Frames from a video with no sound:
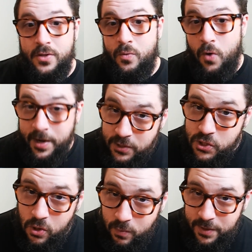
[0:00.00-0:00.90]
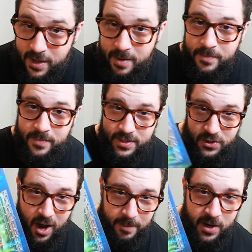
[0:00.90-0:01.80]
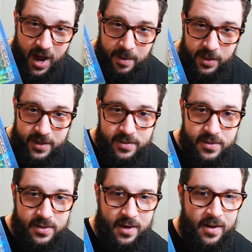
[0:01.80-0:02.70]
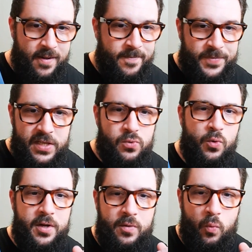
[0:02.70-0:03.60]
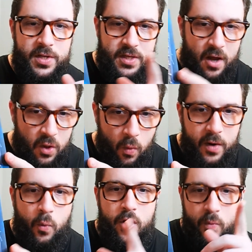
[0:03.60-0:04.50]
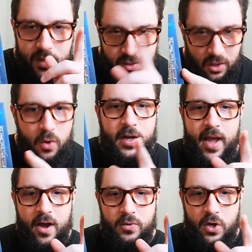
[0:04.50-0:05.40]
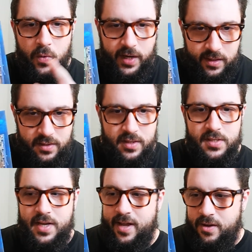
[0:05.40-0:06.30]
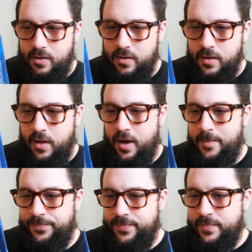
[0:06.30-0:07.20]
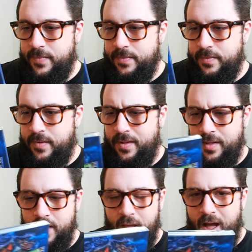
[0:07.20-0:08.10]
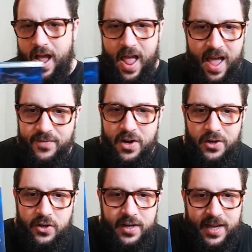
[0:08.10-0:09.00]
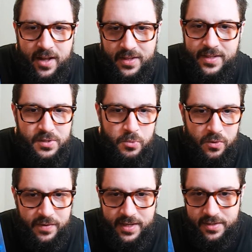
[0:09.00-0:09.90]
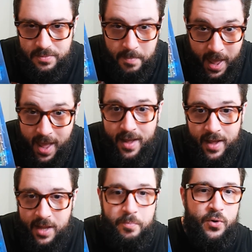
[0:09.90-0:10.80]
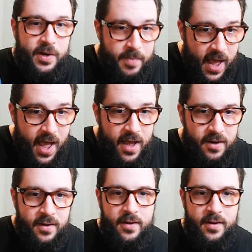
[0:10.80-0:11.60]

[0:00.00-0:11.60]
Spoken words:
Running joke with him is Hobgoblins. This one was another one where it was low count going into the sale. I have it on good account that this movie is meh and pretty bad.